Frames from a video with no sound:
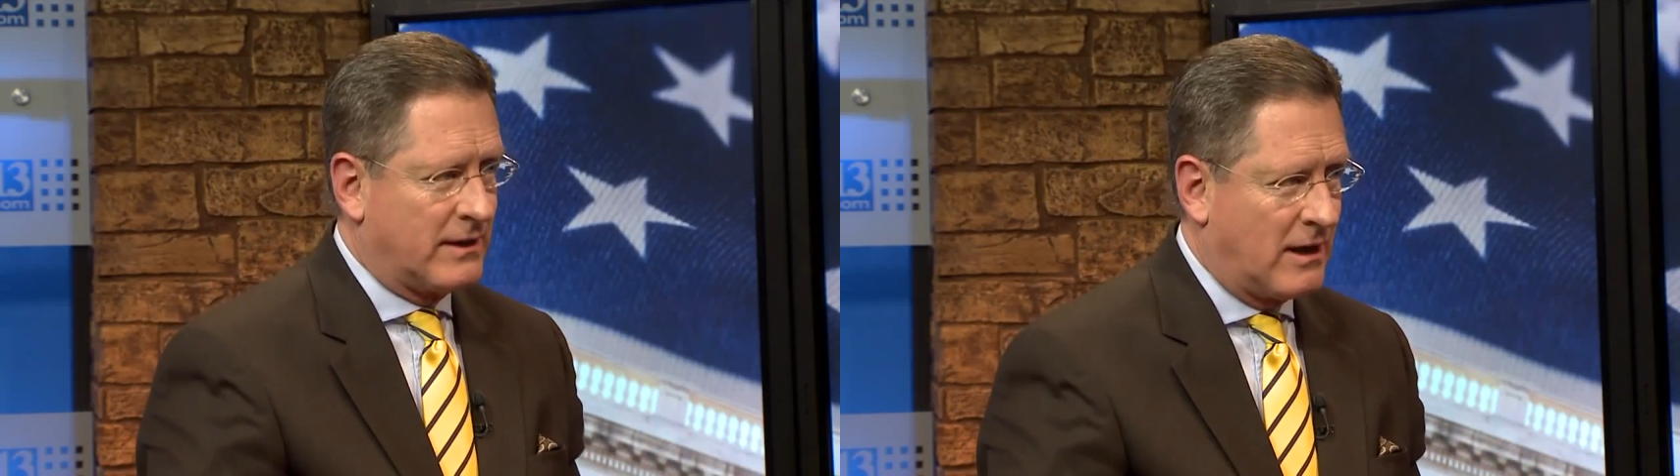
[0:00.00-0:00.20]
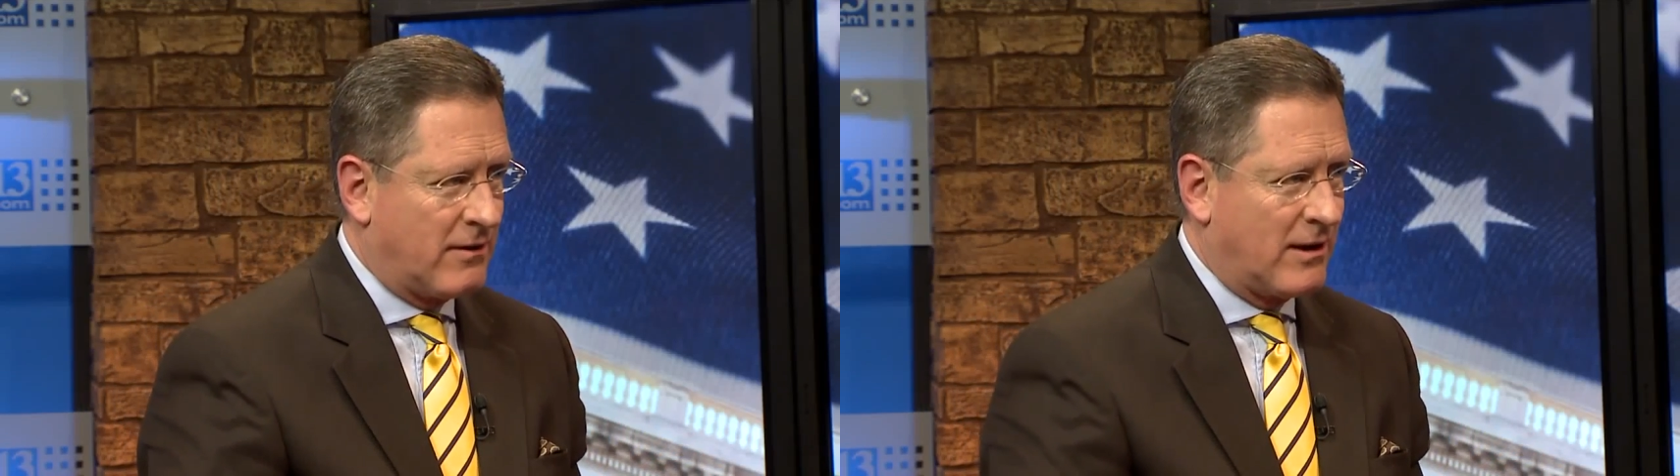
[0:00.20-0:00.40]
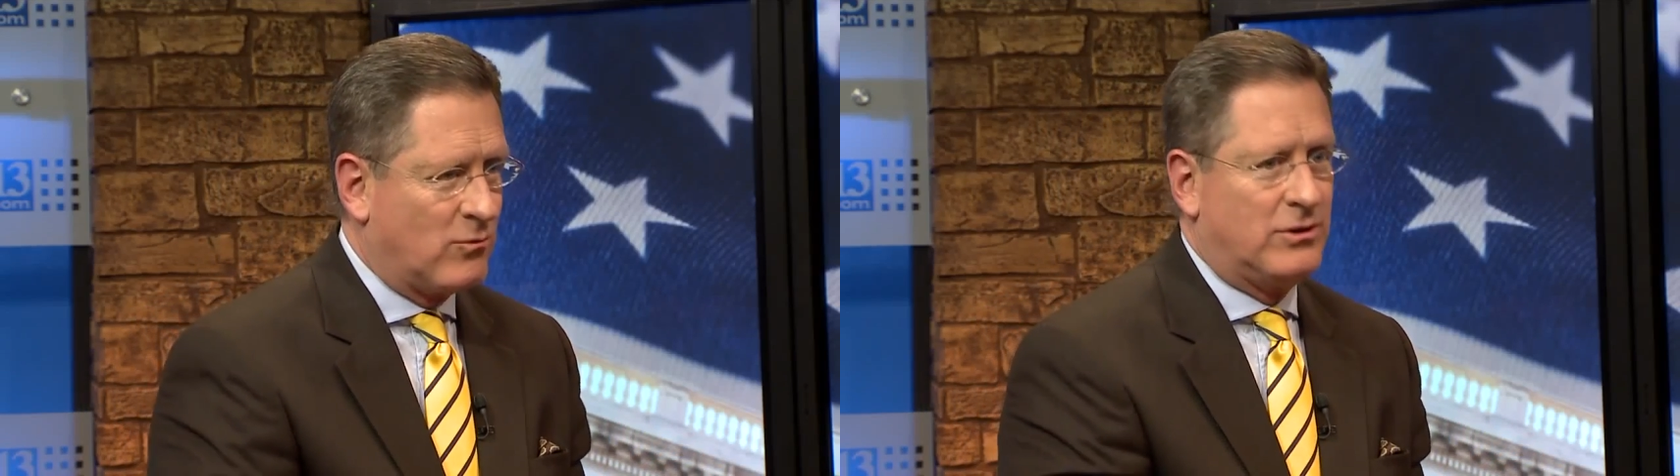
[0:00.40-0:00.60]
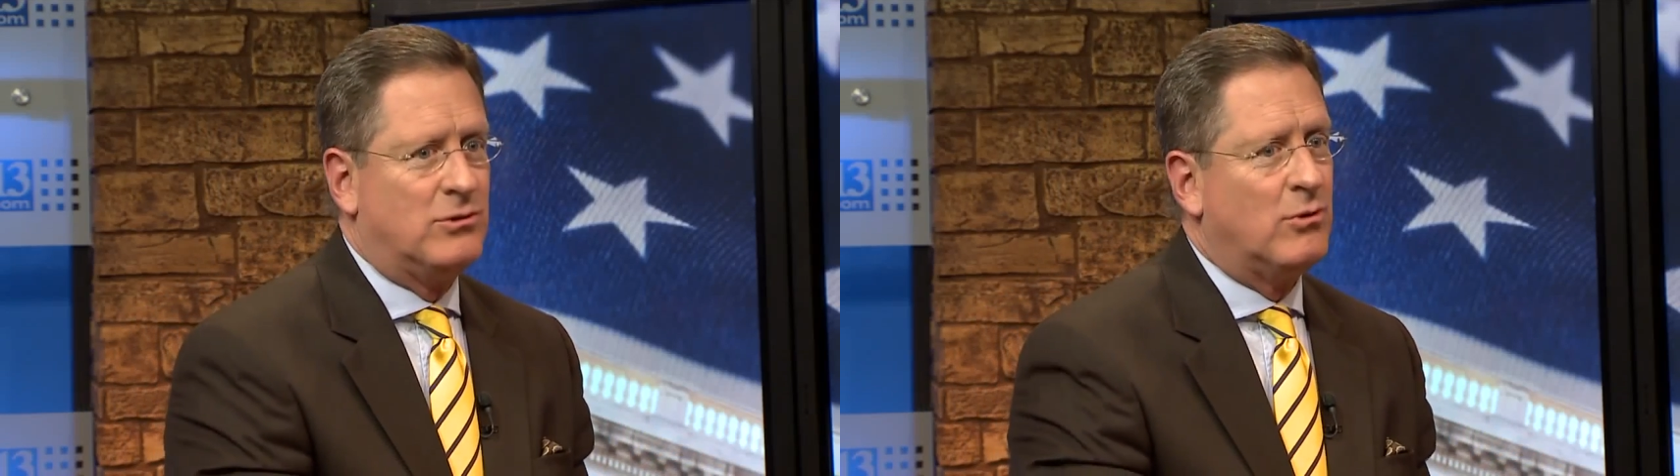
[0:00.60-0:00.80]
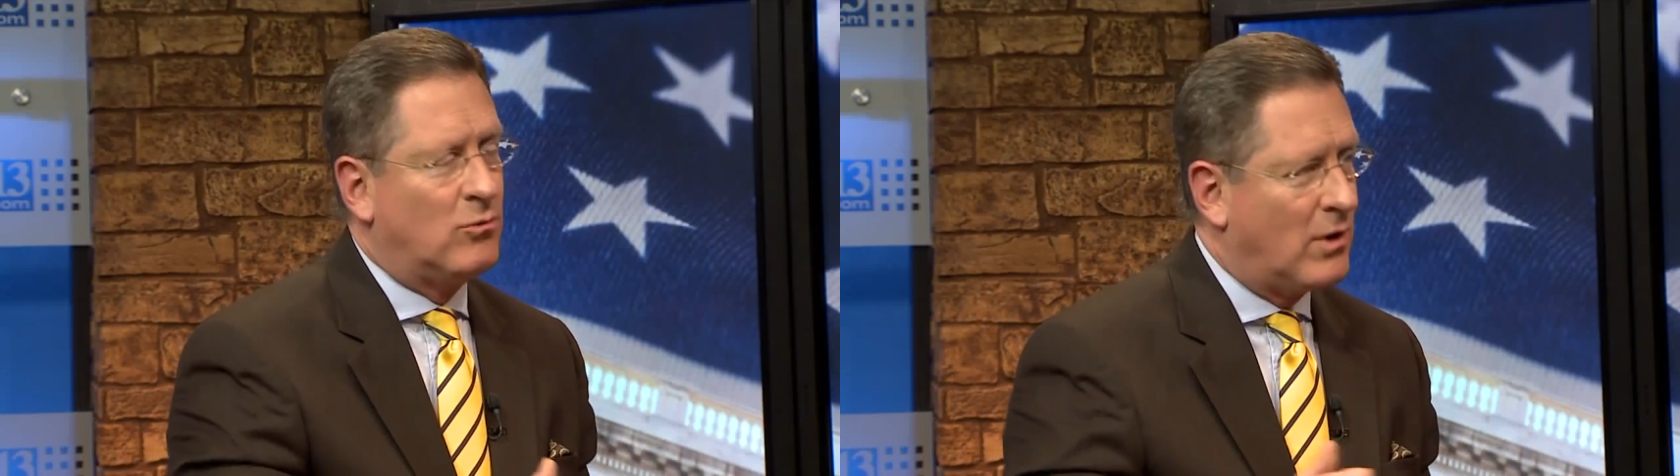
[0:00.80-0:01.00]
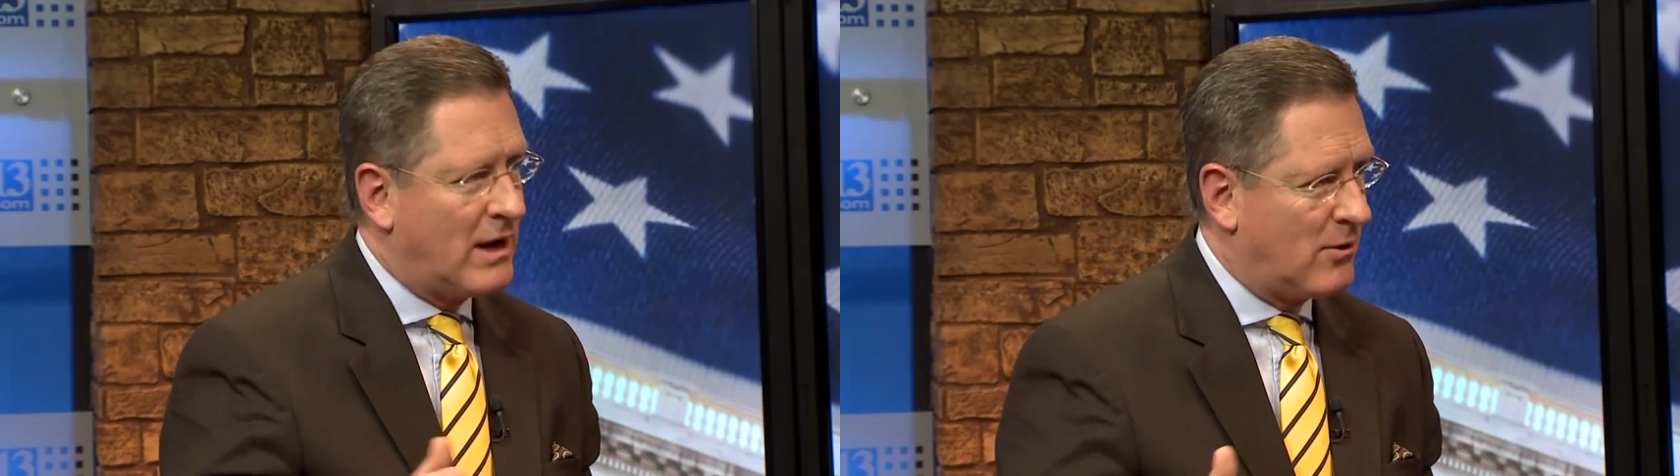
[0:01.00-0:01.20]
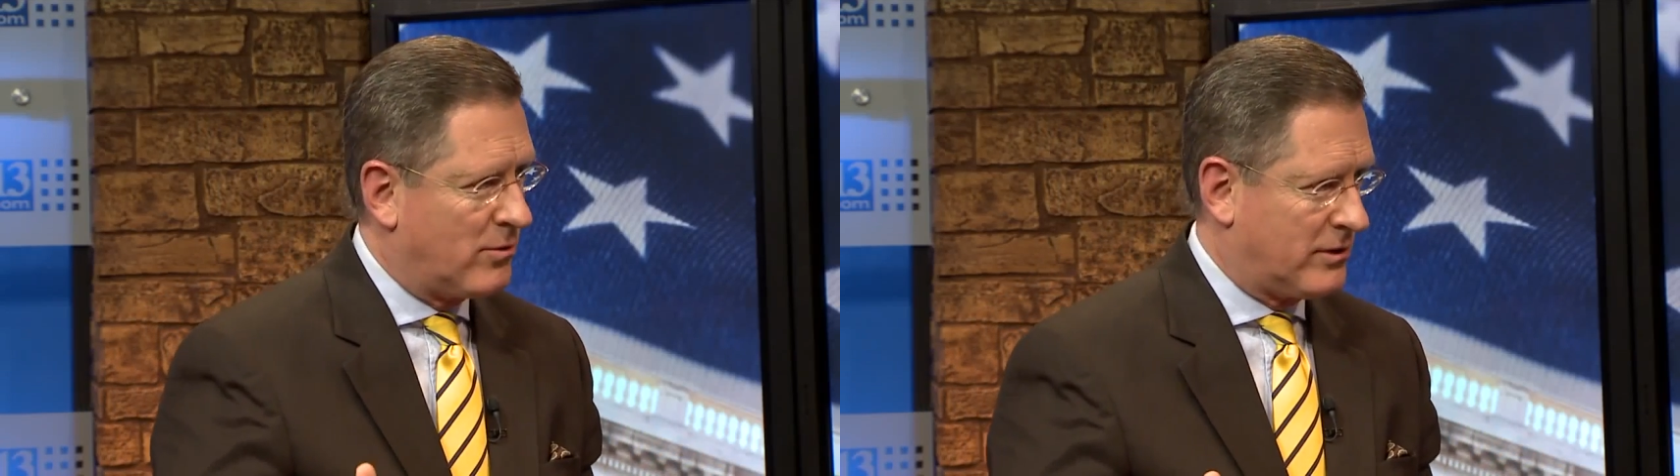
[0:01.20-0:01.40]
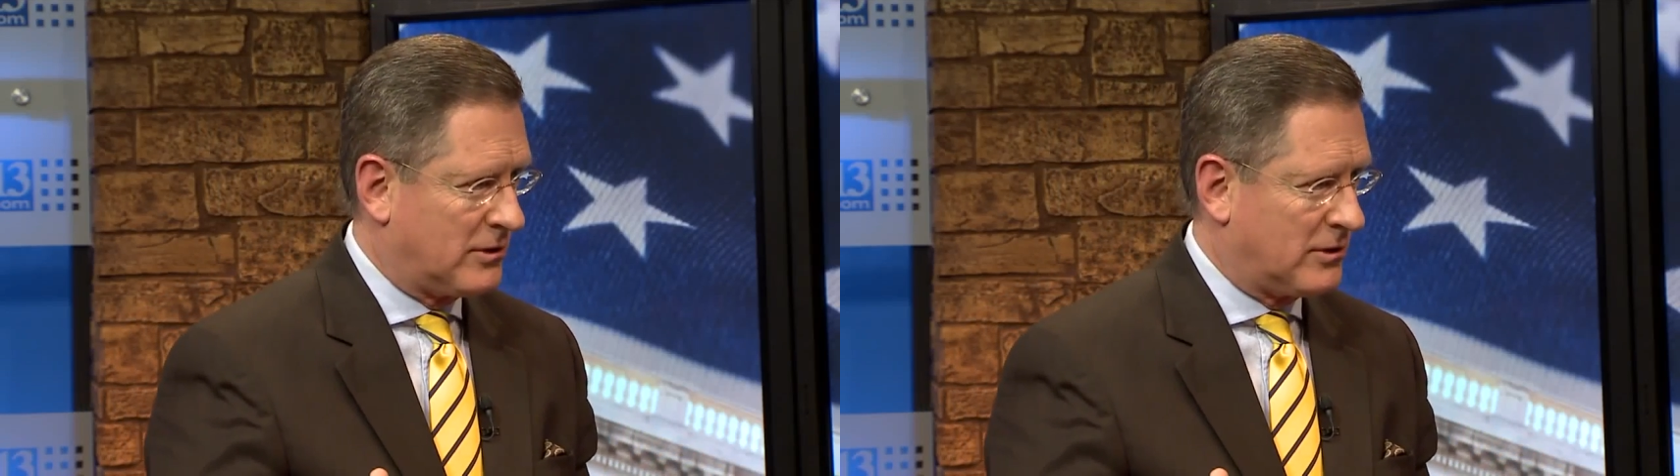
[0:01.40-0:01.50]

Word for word: now that would do away with the